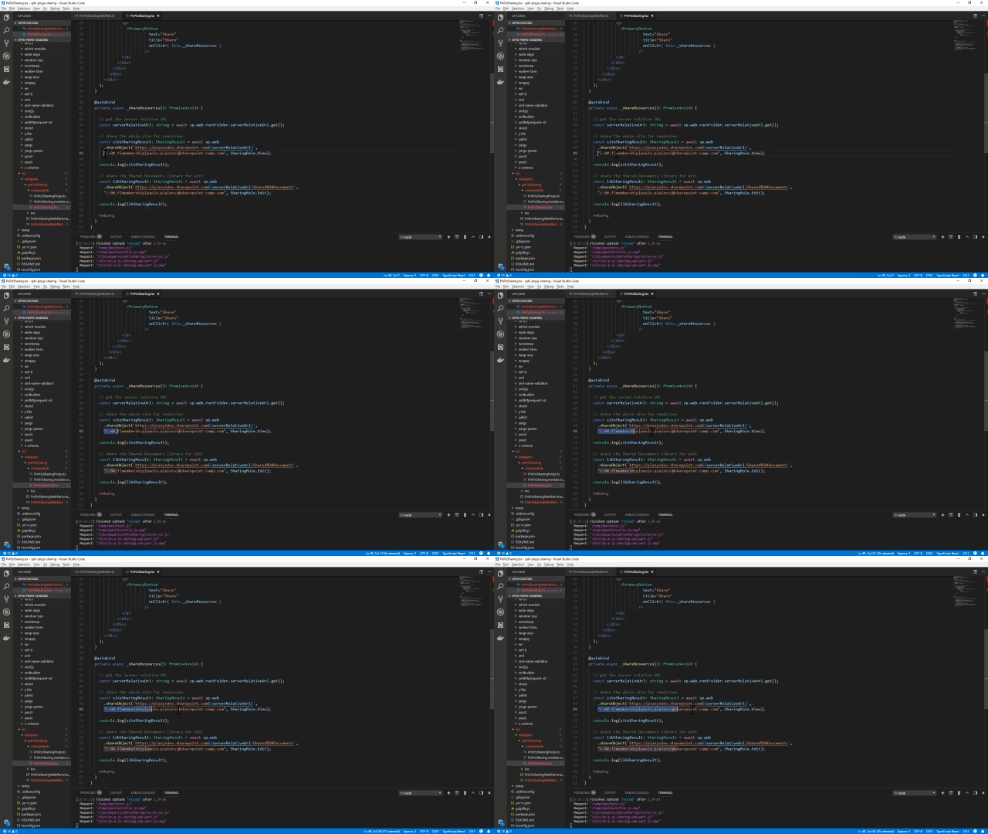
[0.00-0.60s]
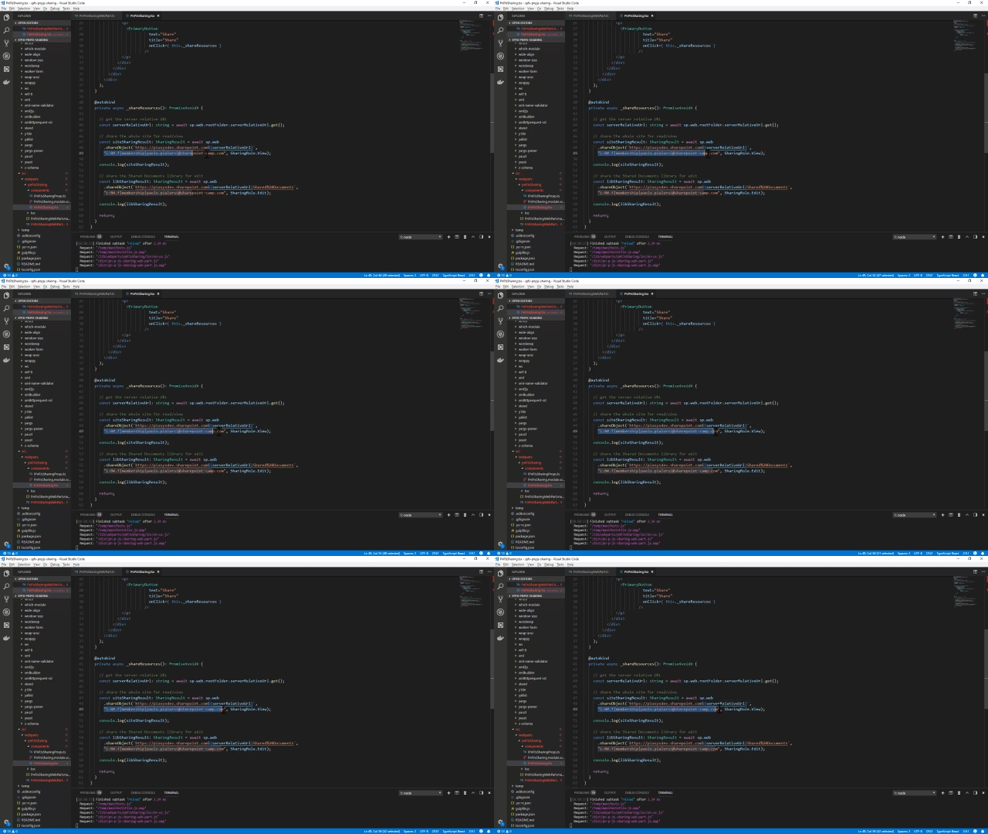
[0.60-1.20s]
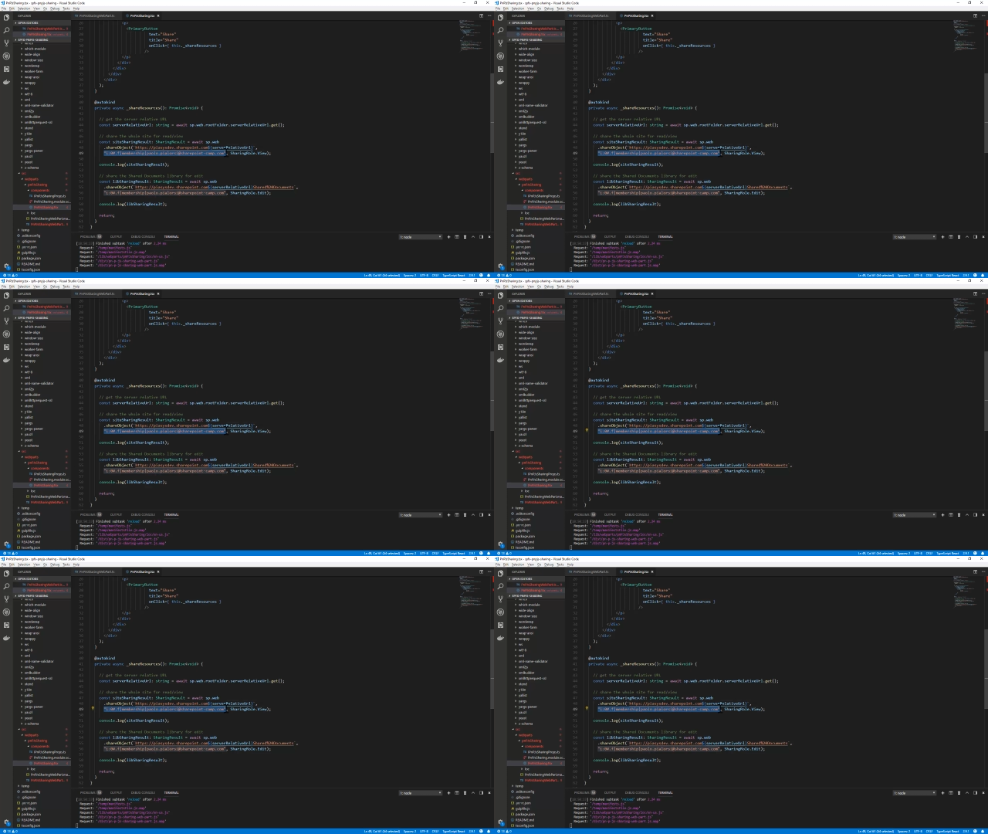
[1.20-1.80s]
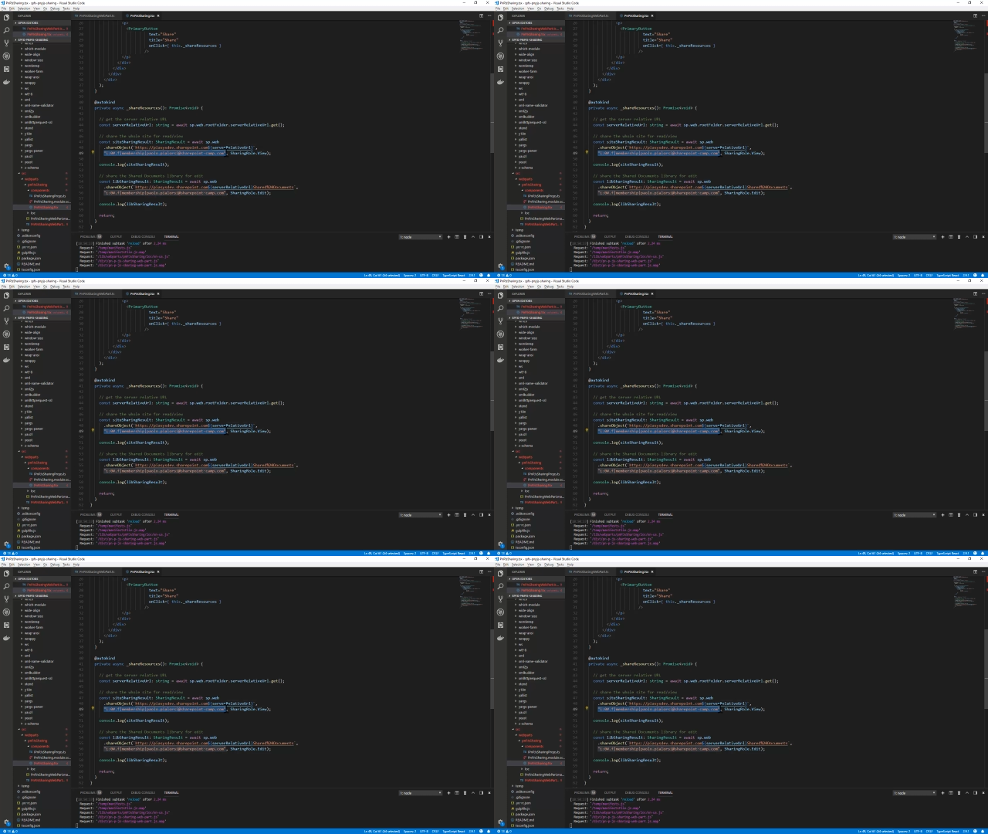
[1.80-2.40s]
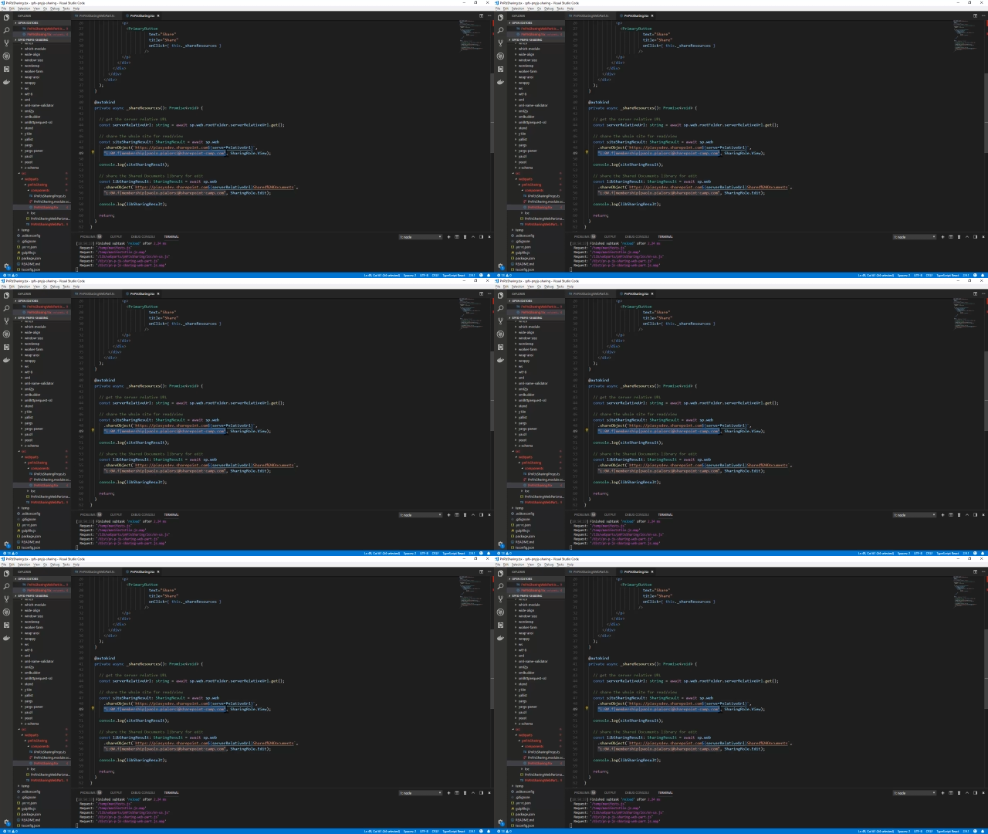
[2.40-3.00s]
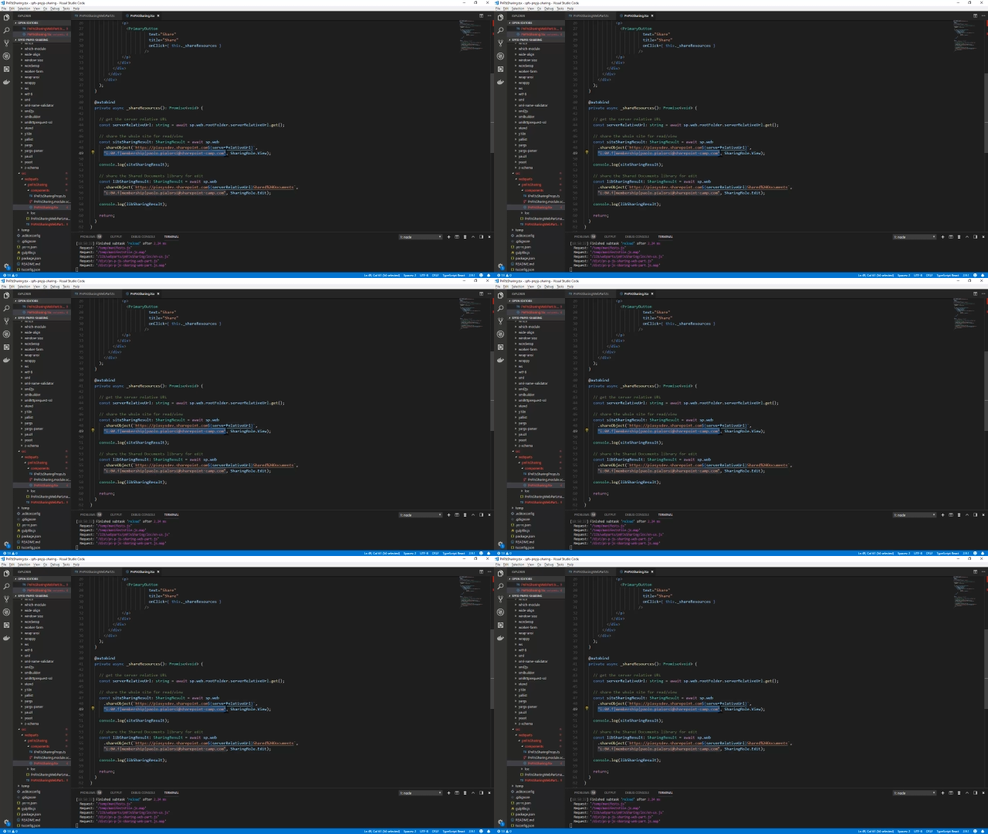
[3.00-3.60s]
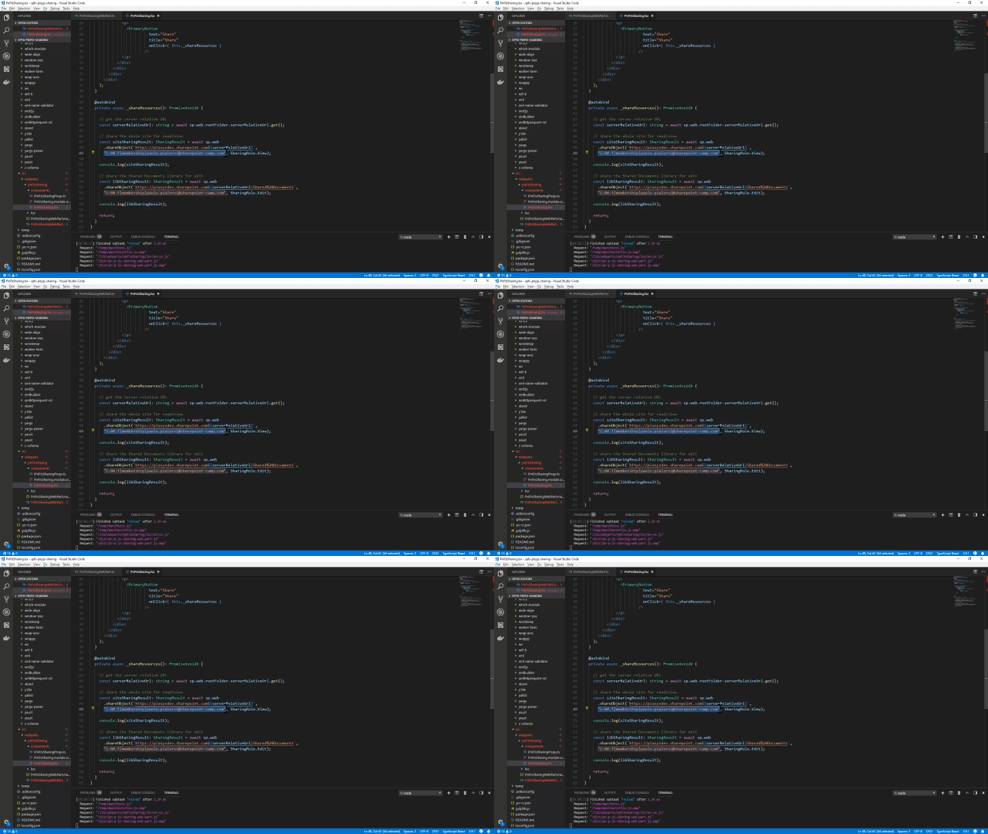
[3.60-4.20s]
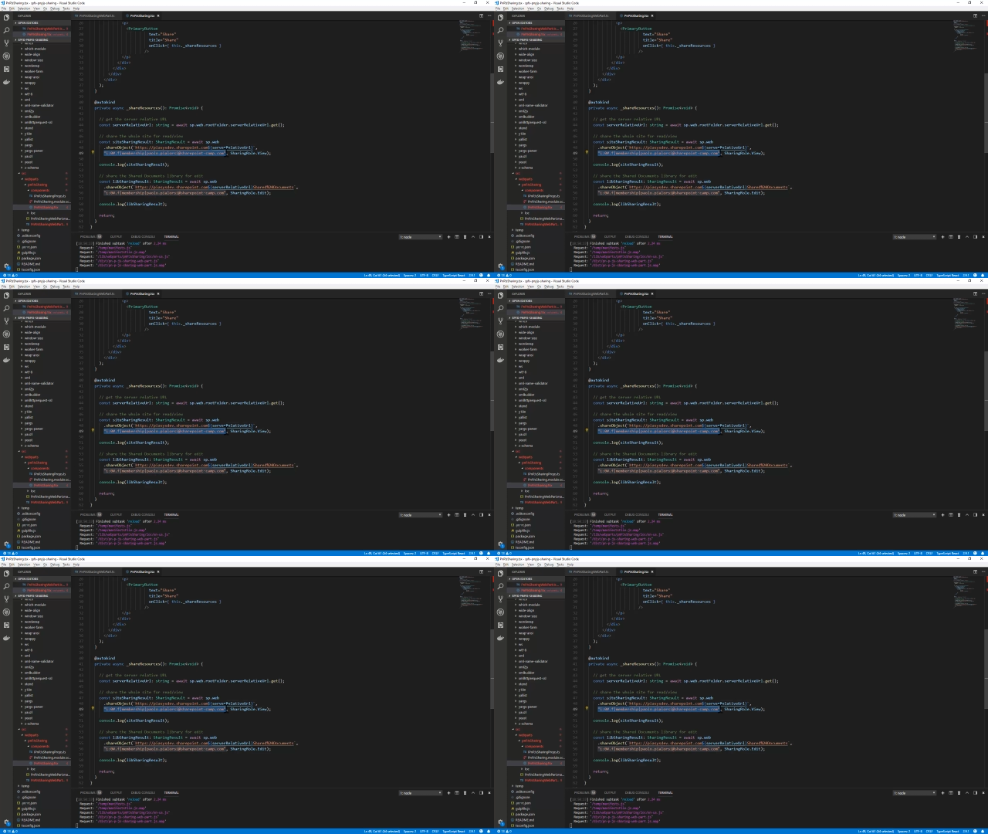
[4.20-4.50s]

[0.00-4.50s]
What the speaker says: [unreadable: no face in view]